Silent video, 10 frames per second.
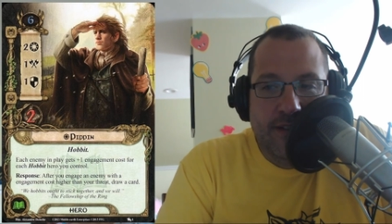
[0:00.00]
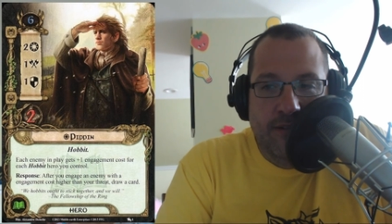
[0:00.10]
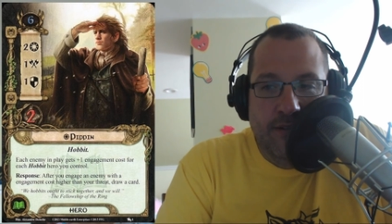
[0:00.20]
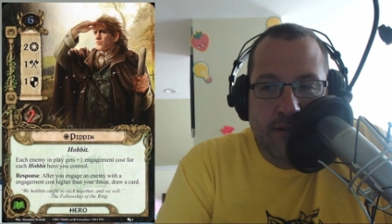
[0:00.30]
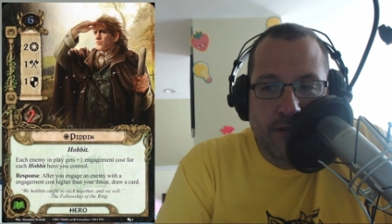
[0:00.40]

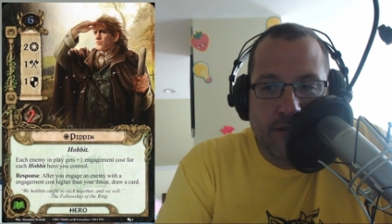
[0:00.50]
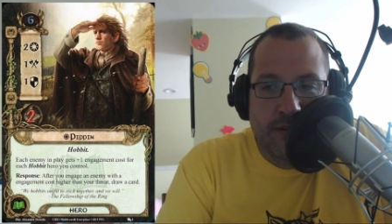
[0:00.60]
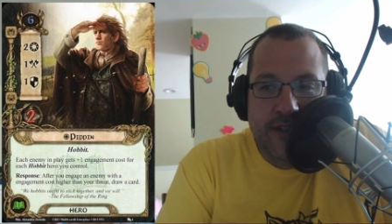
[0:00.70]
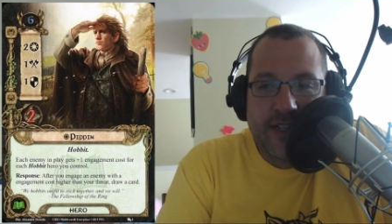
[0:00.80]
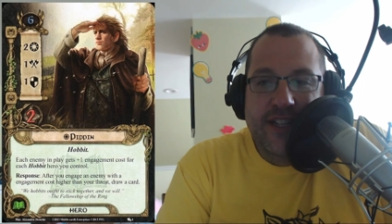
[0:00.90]

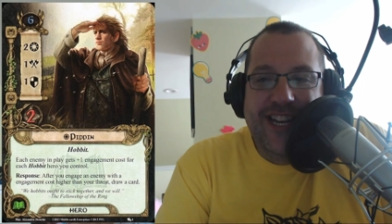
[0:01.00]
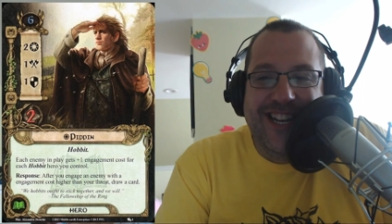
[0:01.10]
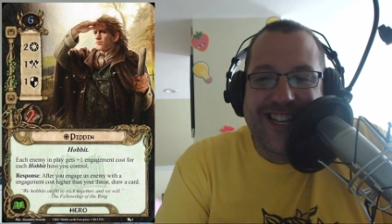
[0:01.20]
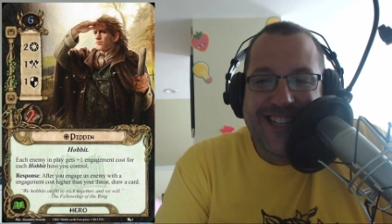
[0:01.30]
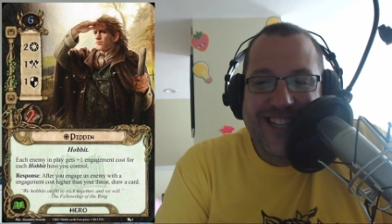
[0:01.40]
you
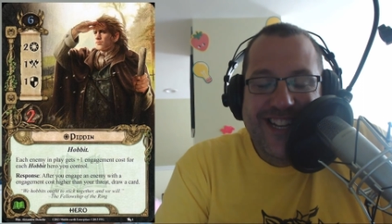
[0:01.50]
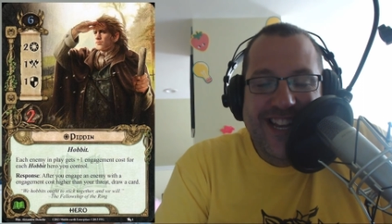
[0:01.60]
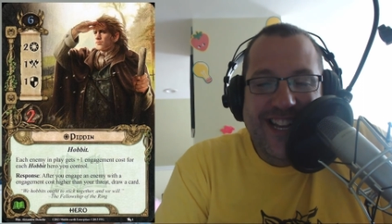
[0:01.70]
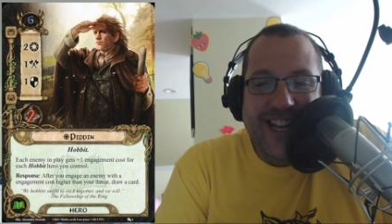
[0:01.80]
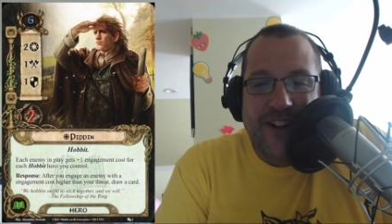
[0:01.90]

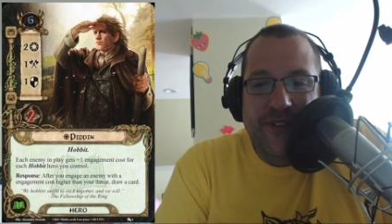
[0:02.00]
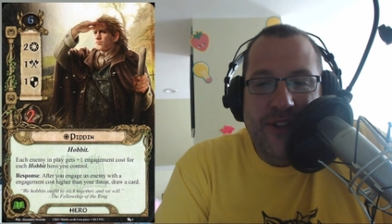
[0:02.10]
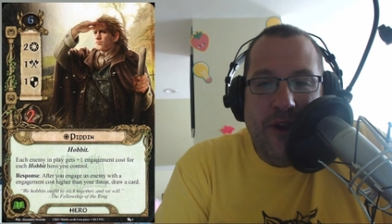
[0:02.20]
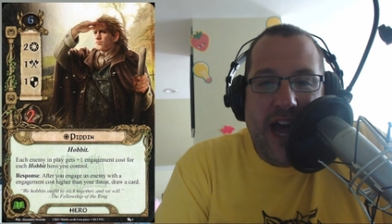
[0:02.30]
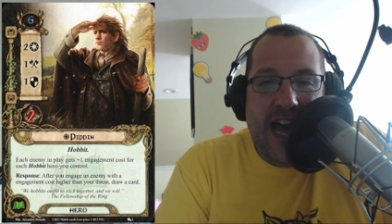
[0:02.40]
know,
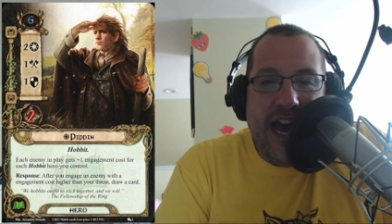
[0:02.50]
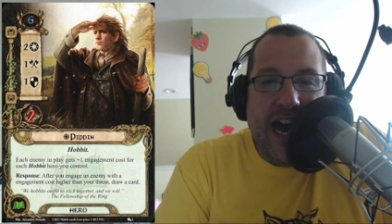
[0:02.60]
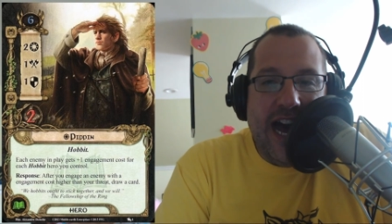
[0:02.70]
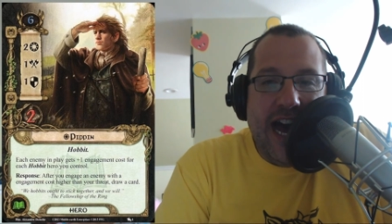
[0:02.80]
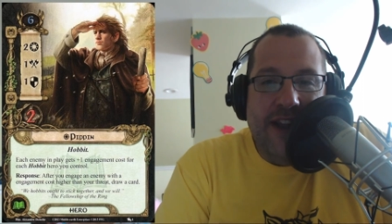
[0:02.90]
so I
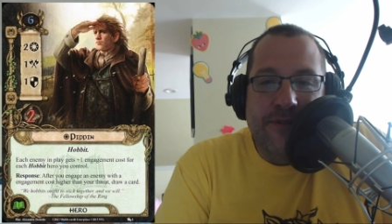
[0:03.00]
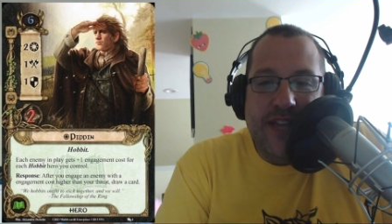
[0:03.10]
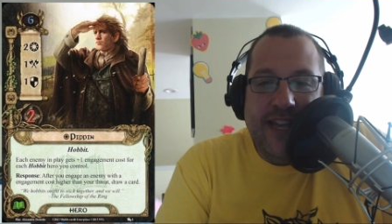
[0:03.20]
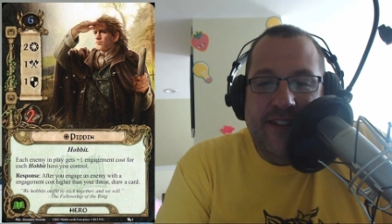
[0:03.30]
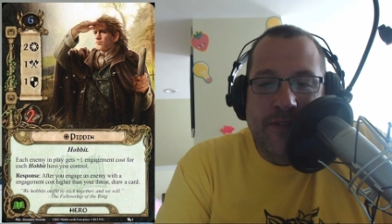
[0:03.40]
I don't
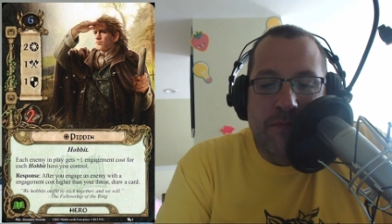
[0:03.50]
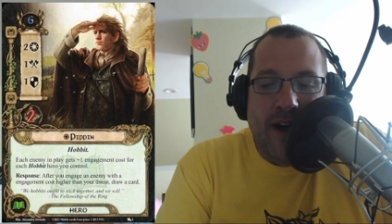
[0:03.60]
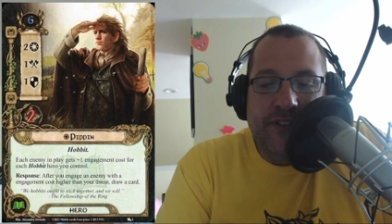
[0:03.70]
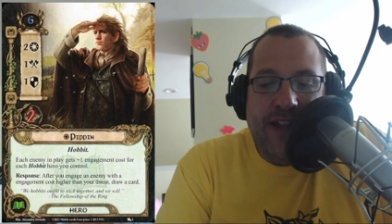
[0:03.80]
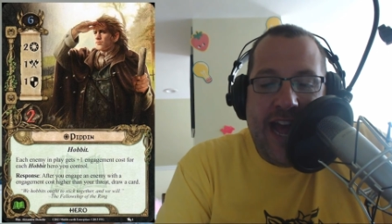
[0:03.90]
think he's a
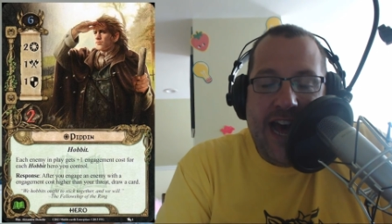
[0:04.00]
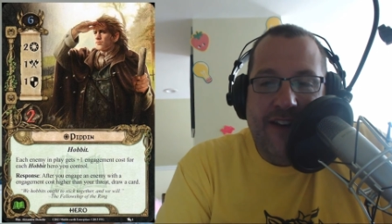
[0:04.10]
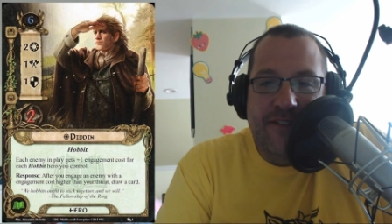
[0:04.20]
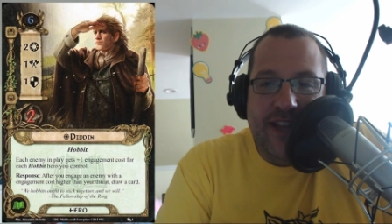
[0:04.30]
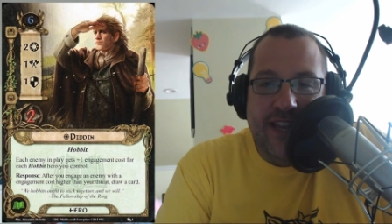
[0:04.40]
must
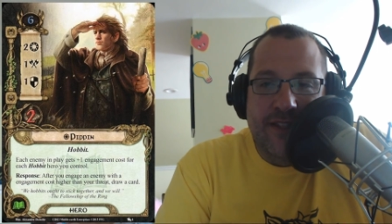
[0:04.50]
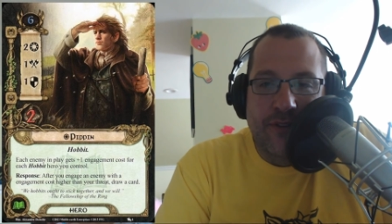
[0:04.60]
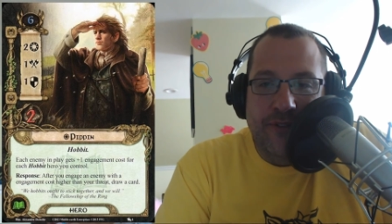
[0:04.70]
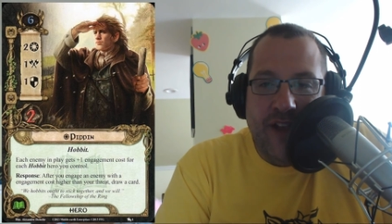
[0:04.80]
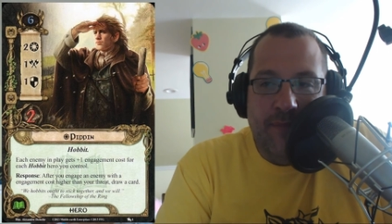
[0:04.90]
have in
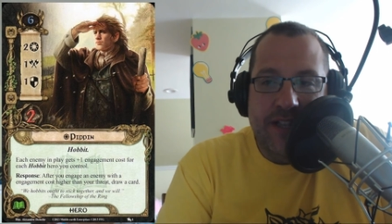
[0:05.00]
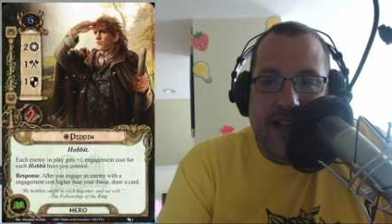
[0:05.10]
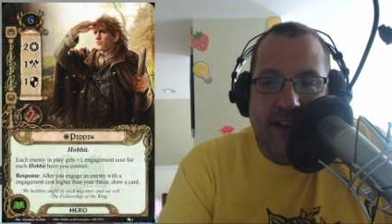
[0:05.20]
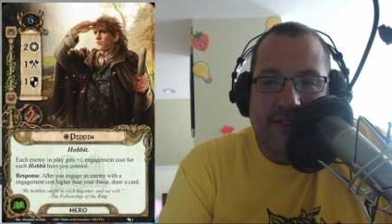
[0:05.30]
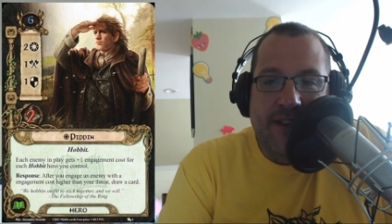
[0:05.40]
those Hobbit
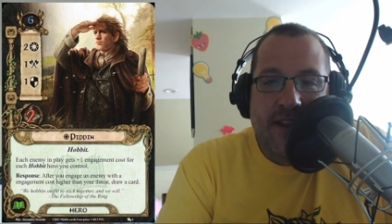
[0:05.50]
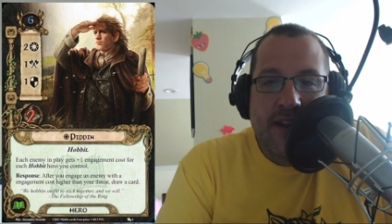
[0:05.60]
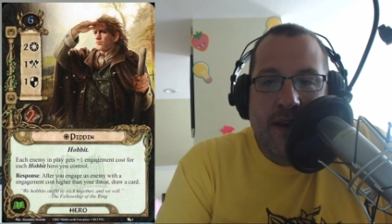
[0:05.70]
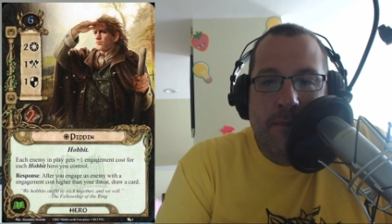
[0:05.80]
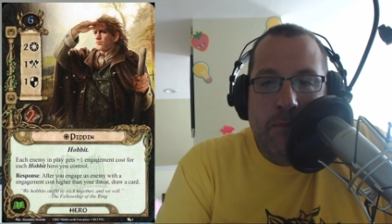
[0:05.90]
decks,
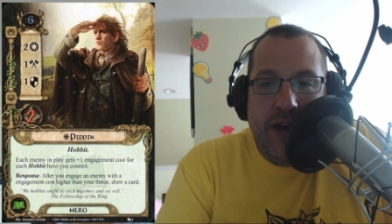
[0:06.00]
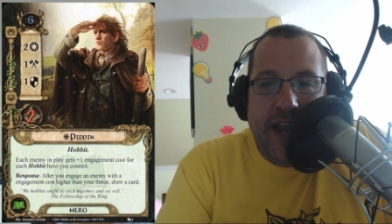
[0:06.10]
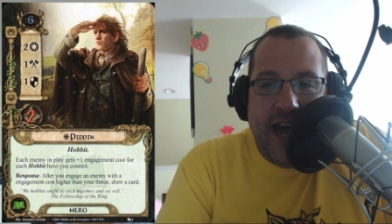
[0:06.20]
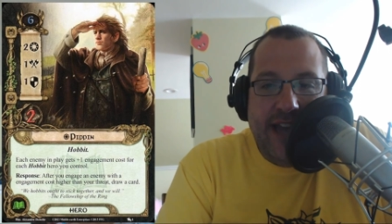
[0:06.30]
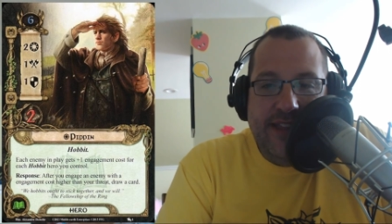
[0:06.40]

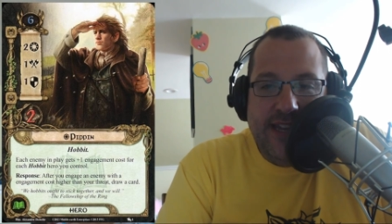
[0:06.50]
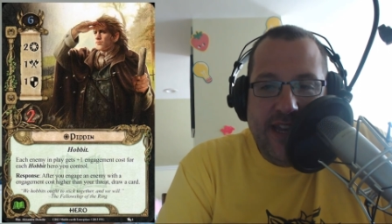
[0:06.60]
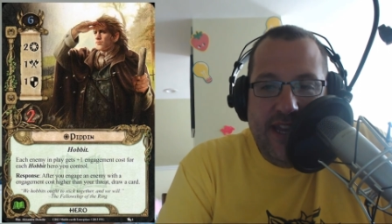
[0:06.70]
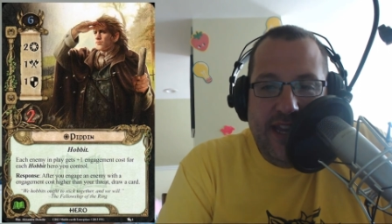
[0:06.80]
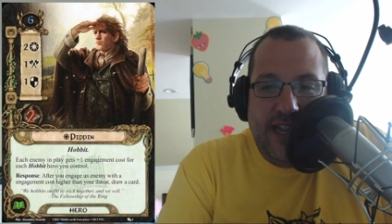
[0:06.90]
but I
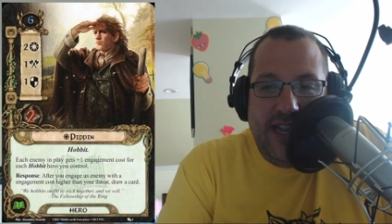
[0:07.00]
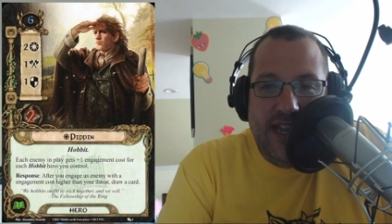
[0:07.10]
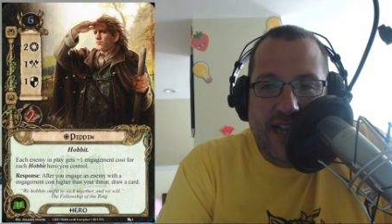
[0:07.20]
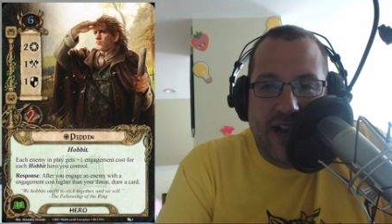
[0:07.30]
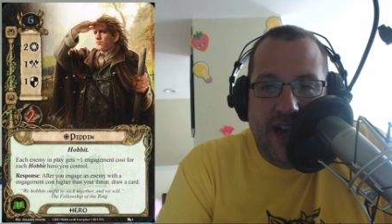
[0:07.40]
think
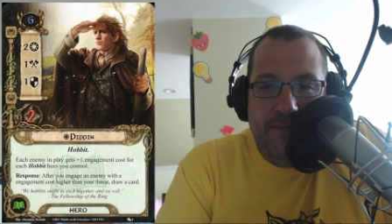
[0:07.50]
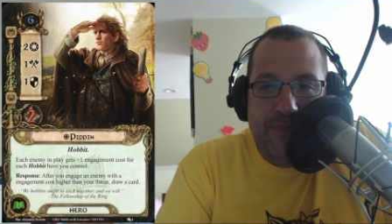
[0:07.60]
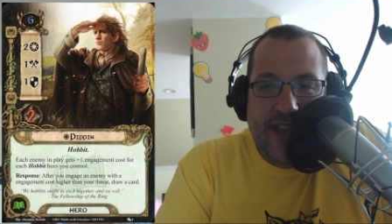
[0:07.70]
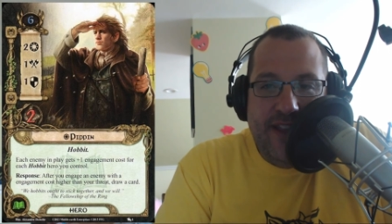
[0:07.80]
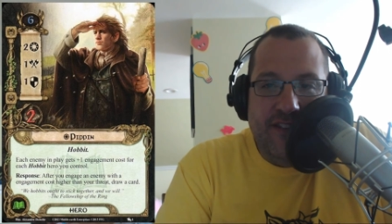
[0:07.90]
um,
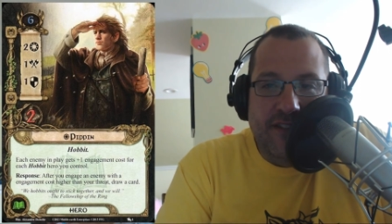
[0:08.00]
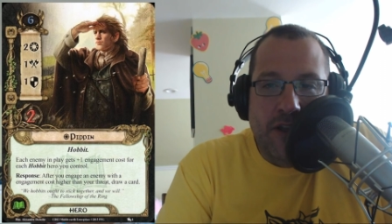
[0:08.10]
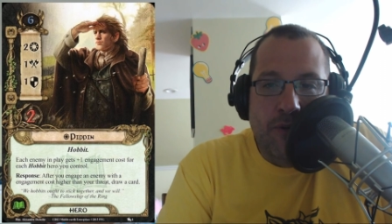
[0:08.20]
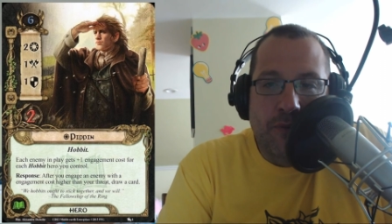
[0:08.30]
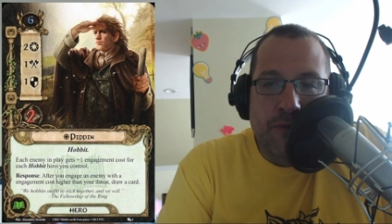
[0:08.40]
his
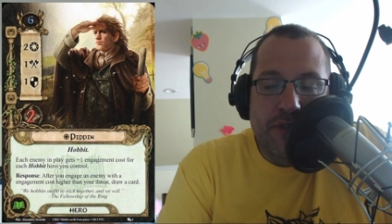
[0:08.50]
low